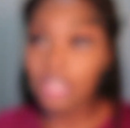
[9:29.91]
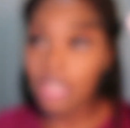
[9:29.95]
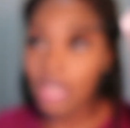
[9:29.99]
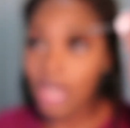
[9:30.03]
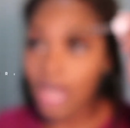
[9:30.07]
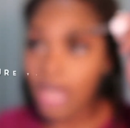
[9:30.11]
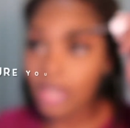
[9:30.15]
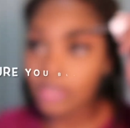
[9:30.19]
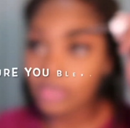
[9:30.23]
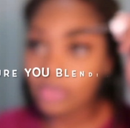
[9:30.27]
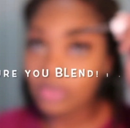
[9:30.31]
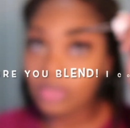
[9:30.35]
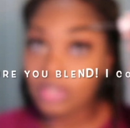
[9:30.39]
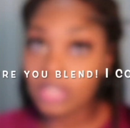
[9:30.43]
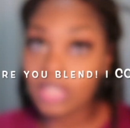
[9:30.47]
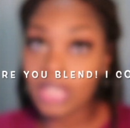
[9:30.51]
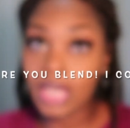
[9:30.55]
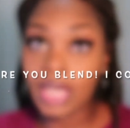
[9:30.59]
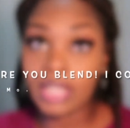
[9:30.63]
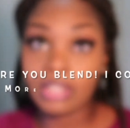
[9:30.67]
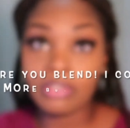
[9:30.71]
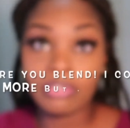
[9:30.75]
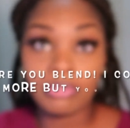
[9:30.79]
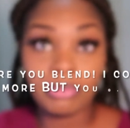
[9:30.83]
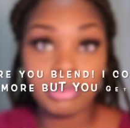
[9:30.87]
I know a lot
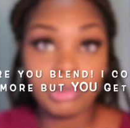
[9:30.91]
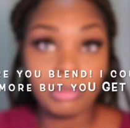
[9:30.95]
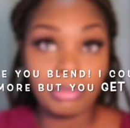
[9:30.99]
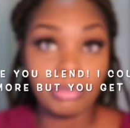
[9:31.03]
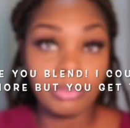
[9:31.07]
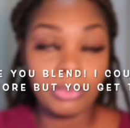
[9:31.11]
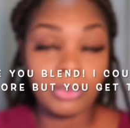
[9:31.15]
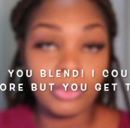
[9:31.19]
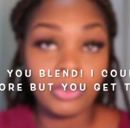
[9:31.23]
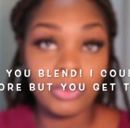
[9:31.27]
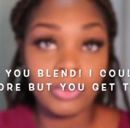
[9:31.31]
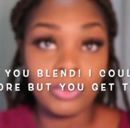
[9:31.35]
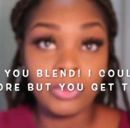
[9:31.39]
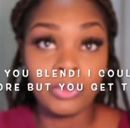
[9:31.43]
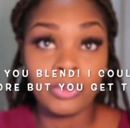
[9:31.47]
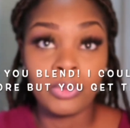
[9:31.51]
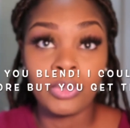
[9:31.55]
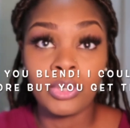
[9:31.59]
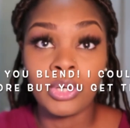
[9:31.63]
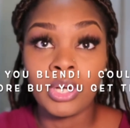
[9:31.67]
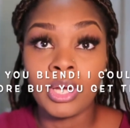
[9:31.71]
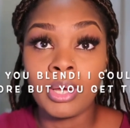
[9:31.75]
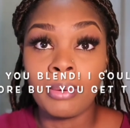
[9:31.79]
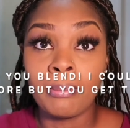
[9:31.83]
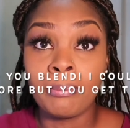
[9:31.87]
of people
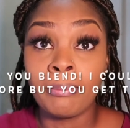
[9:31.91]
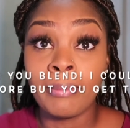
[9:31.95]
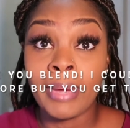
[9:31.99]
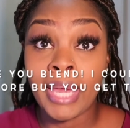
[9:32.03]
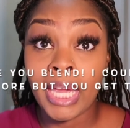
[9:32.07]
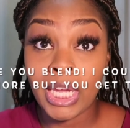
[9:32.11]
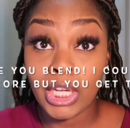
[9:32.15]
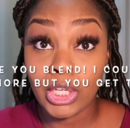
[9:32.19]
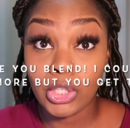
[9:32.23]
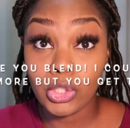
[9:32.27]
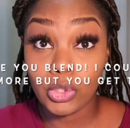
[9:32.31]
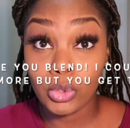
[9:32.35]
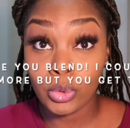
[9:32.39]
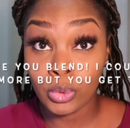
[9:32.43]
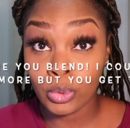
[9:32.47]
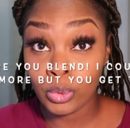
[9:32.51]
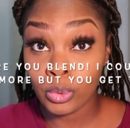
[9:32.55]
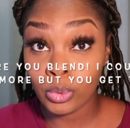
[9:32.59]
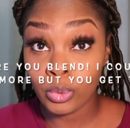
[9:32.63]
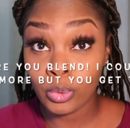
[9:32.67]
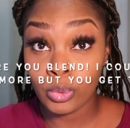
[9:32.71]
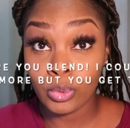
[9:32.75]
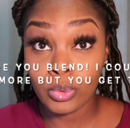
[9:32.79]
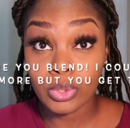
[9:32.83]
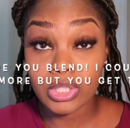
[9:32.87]
may
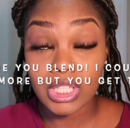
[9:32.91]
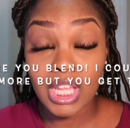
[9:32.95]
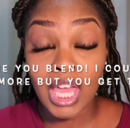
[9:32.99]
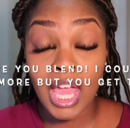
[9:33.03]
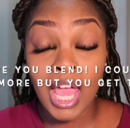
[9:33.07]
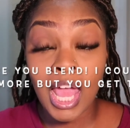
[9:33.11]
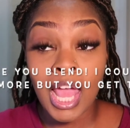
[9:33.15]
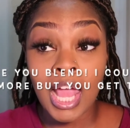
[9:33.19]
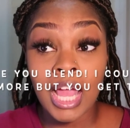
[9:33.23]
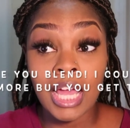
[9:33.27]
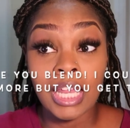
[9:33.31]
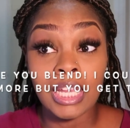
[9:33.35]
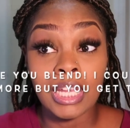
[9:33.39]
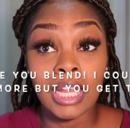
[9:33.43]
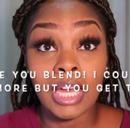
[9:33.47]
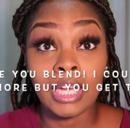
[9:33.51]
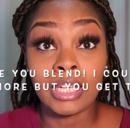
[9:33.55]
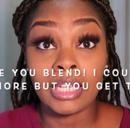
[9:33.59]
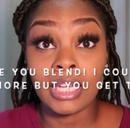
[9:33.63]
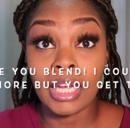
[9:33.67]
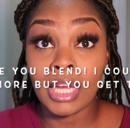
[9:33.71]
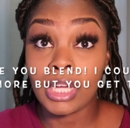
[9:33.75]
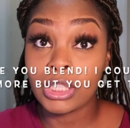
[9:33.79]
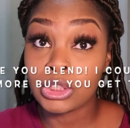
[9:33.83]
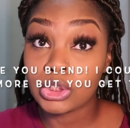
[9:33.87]
use
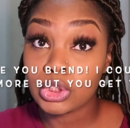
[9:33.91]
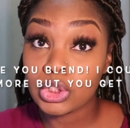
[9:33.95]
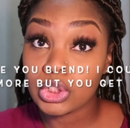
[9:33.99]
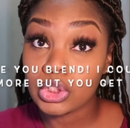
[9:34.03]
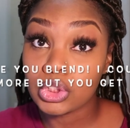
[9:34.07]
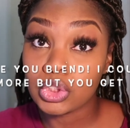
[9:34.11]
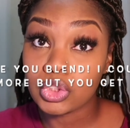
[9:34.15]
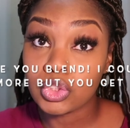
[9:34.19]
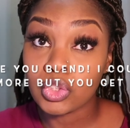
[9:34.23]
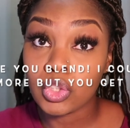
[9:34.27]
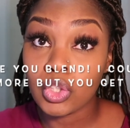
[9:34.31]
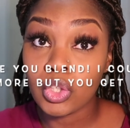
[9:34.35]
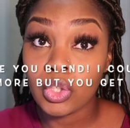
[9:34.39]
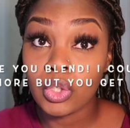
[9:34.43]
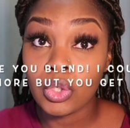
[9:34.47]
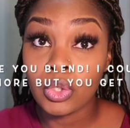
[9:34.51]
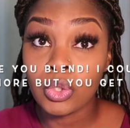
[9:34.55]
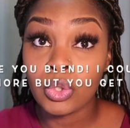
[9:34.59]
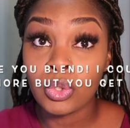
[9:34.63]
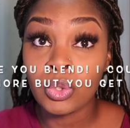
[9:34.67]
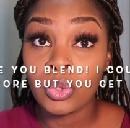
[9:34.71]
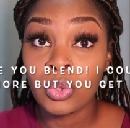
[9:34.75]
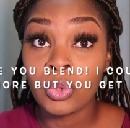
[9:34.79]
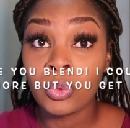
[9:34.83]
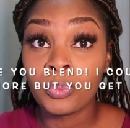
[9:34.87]
like edge
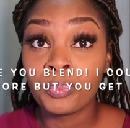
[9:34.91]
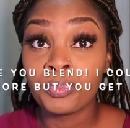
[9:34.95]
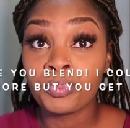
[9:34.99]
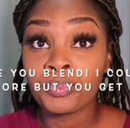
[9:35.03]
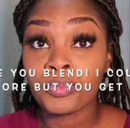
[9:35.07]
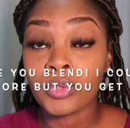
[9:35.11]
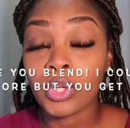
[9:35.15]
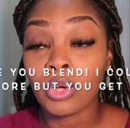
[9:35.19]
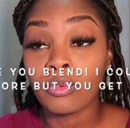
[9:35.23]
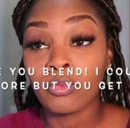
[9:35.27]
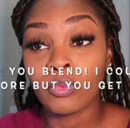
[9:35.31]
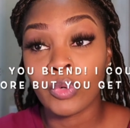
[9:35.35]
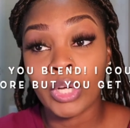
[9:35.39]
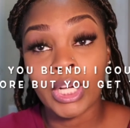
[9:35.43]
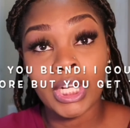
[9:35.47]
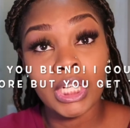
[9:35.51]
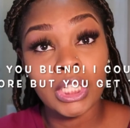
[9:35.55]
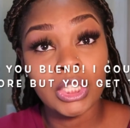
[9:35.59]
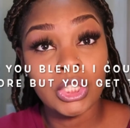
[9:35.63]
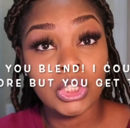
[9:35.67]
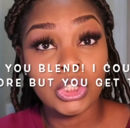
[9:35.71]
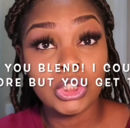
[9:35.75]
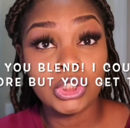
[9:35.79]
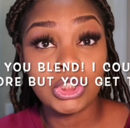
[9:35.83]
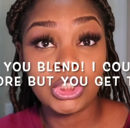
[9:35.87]
control,
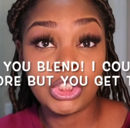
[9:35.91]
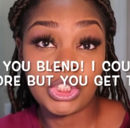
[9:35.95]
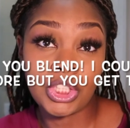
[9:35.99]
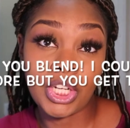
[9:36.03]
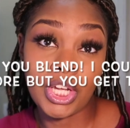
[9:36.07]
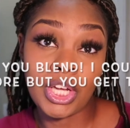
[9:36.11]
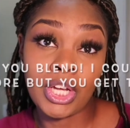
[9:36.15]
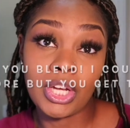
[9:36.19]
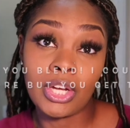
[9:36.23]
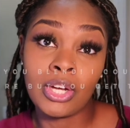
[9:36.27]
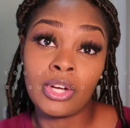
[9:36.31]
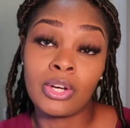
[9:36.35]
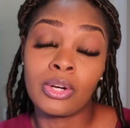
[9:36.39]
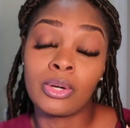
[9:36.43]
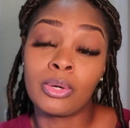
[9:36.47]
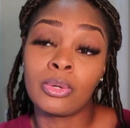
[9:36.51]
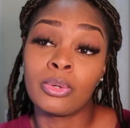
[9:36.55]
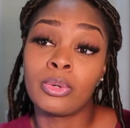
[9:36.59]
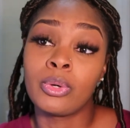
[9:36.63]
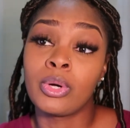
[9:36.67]
regular gel,